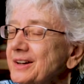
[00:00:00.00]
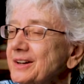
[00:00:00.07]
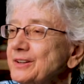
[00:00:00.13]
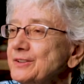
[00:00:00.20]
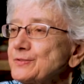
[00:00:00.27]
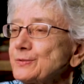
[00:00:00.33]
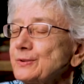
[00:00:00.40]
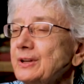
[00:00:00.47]

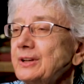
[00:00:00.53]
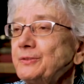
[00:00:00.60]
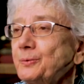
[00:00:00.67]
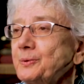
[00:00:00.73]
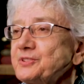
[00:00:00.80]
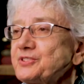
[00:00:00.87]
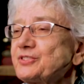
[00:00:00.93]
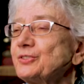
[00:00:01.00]
It
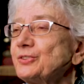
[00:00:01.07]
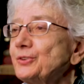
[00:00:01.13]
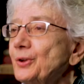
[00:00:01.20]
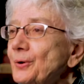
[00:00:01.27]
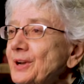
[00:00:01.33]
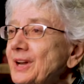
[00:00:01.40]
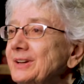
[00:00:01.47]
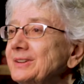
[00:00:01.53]
was
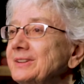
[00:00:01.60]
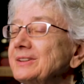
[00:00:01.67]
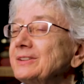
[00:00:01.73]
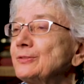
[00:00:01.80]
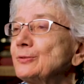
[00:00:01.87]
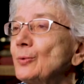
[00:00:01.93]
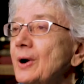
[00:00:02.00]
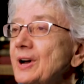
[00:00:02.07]

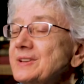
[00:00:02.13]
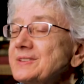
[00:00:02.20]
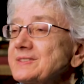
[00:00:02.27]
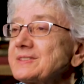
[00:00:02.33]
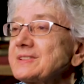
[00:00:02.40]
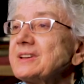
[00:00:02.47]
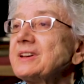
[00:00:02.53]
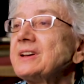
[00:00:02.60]
donated to
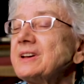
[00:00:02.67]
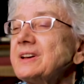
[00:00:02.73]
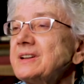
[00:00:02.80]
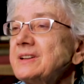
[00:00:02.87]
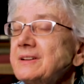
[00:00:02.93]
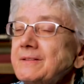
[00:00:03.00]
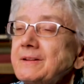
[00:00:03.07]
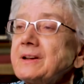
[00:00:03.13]
us
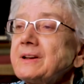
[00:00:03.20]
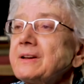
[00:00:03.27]
in